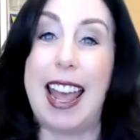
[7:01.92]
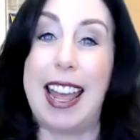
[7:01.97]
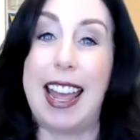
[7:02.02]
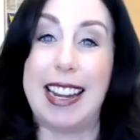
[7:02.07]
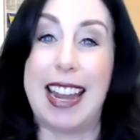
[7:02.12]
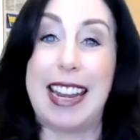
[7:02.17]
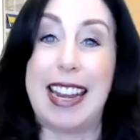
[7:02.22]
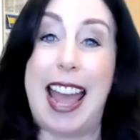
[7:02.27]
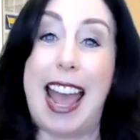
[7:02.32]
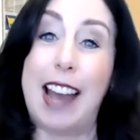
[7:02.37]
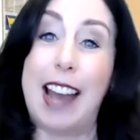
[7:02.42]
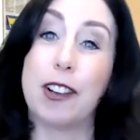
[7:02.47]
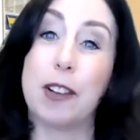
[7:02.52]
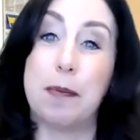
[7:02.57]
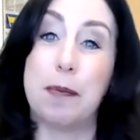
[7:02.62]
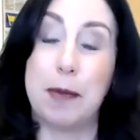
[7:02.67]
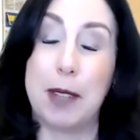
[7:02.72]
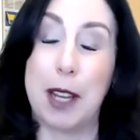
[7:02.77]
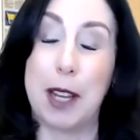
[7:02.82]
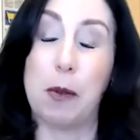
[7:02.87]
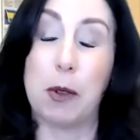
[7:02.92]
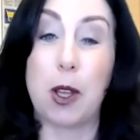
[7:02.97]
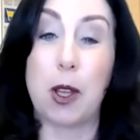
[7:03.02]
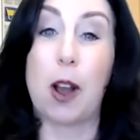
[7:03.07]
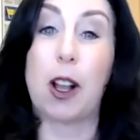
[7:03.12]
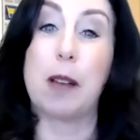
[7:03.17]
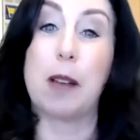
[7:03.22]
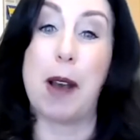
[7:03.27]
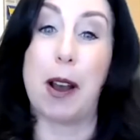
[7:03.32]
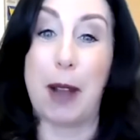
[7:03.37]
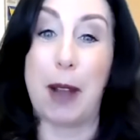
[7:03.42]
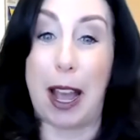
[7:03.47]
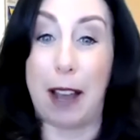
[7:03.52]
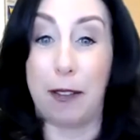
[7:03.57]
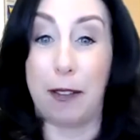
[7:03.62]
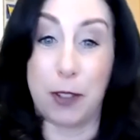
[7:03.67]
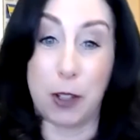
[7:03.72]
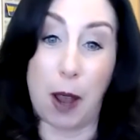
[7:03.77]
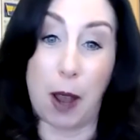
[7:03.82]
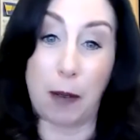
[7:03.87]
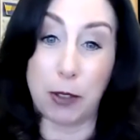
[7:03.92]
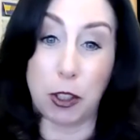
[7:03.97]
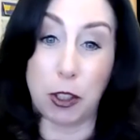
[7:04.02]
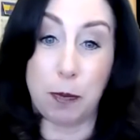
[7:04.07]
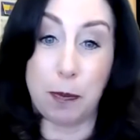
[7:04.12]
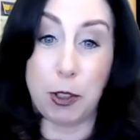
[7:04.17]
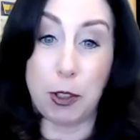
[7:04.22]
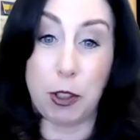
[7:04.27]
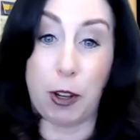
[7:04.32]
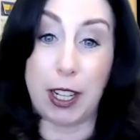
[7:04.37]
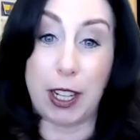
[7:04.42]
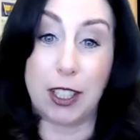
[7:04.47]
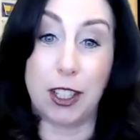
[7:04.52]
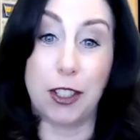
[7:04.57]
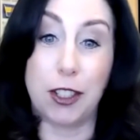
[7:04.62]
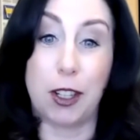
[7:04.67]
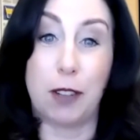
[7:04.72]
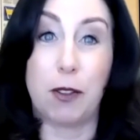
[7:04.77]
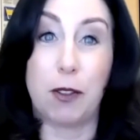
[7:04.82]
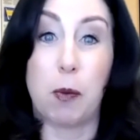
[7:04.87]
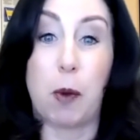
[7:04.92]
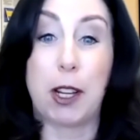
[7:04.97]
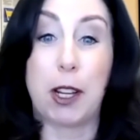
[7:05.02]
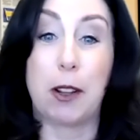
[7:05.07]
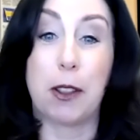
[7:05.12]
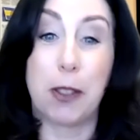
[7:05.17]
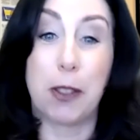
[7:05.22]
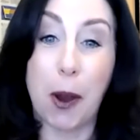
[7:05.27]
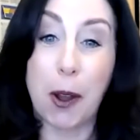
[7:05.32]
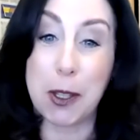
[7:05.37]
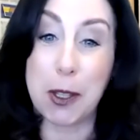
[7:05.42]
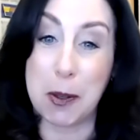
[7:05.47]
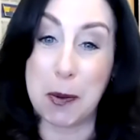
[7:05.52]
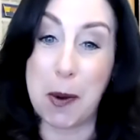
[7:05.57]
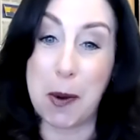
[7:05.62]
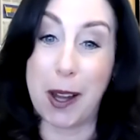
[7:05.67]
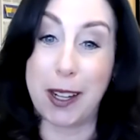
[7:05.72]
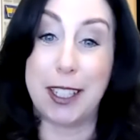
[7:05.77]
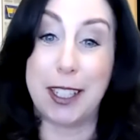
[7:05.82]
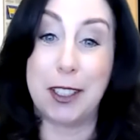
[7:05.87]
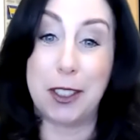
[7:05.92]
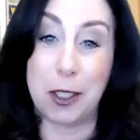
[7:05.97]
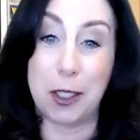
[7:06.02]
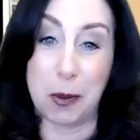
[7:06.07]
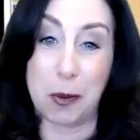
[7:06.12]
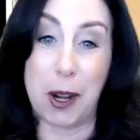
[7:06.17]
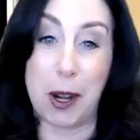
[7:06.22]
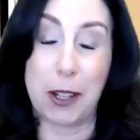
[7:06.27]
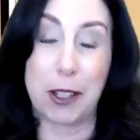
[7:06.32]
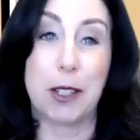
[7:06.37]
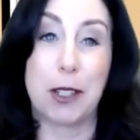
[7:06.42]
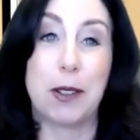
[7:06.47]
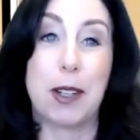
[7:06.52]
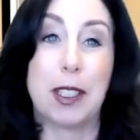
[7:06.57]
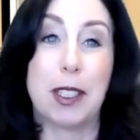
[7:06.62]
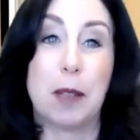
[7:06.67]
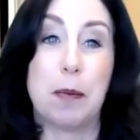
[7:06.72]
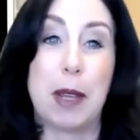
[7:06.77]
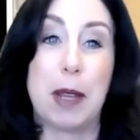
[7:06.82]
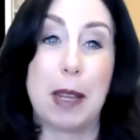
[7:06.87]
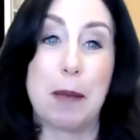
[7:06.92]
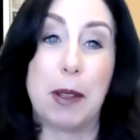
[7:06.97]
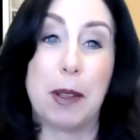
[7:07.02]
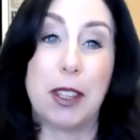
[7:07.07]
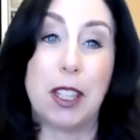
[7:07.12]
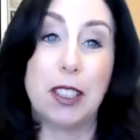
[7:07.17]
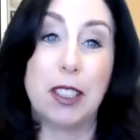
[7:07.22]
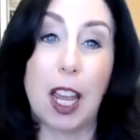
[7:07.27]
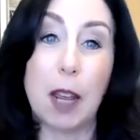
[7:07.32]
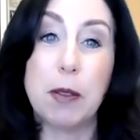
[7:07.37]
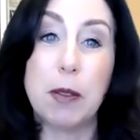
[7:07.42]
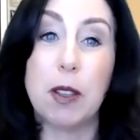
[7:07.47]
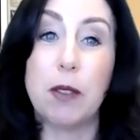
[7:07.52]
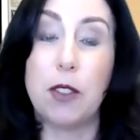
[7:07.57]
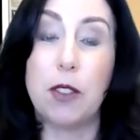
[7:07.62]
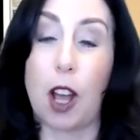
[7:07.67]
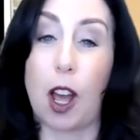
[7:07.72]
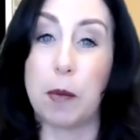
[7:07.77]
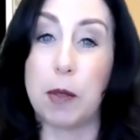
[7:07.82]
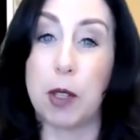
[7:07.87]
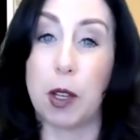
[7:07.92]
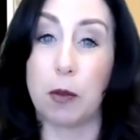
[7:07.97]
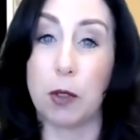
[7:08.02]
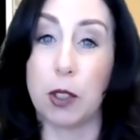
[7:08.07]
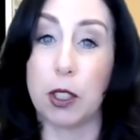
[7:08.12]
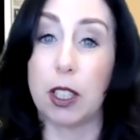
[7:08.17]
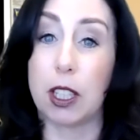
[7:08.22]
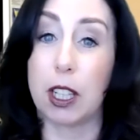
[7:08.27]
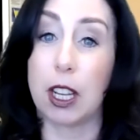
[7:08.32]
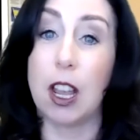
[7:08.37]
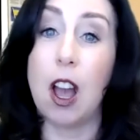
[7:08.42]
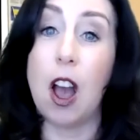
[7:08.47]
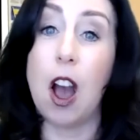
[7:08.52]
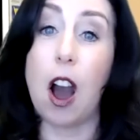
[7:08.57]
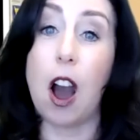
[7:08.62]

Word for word: and and how to you know we'll talk about how you have to transition from what you thought you wanted to where you need to be but the types of jobs that really